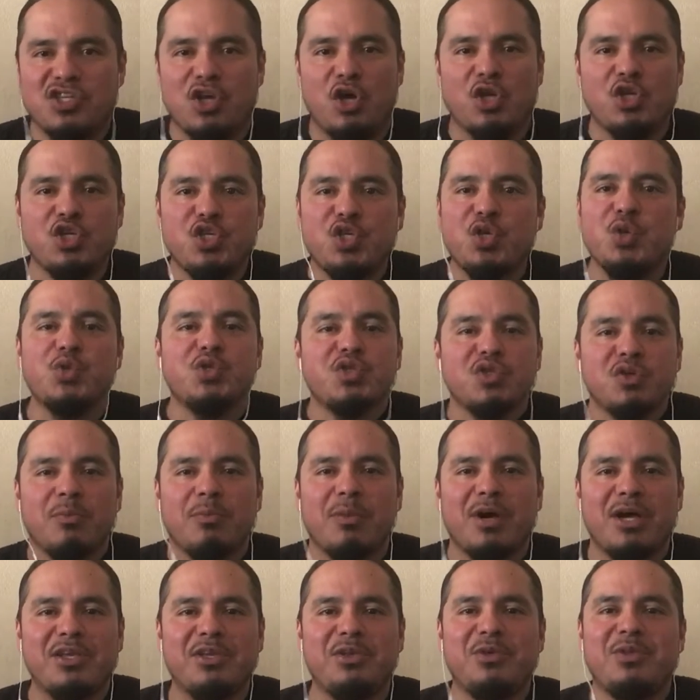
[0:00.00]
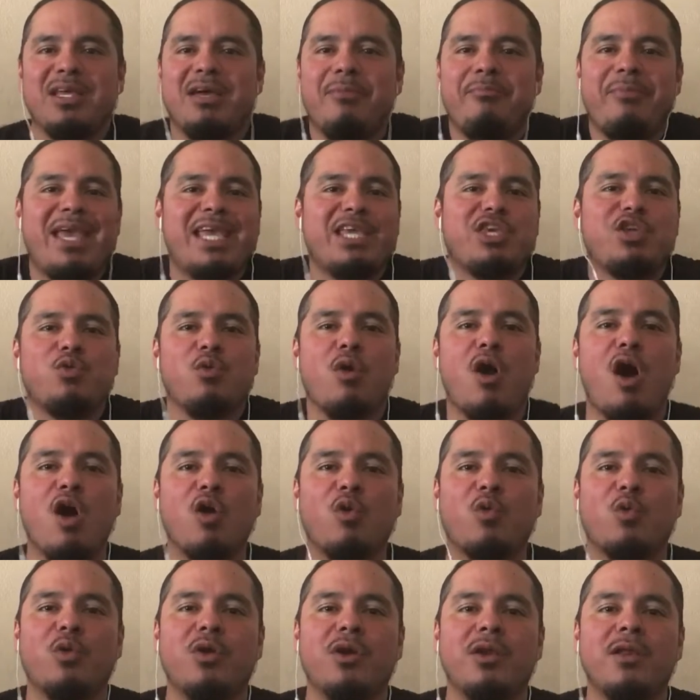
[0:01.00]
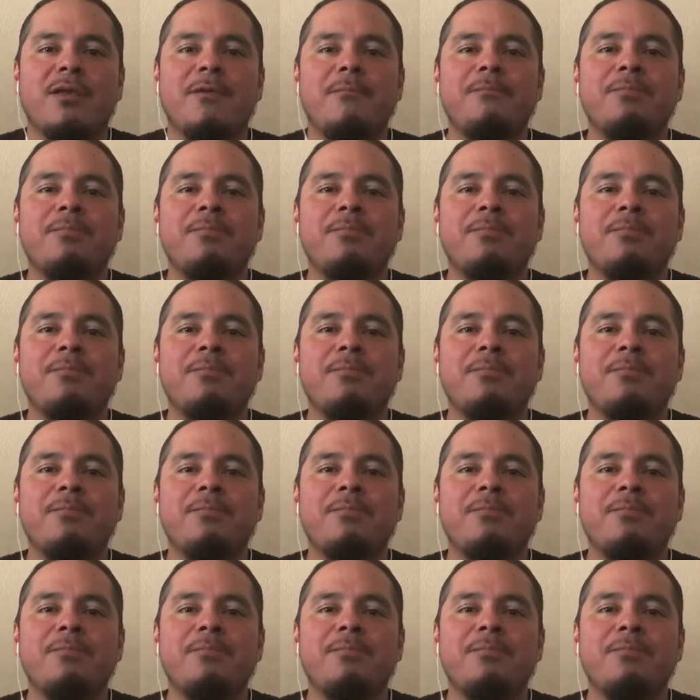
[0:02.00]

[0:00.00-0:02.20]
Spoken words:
unusual about you that make you awkward.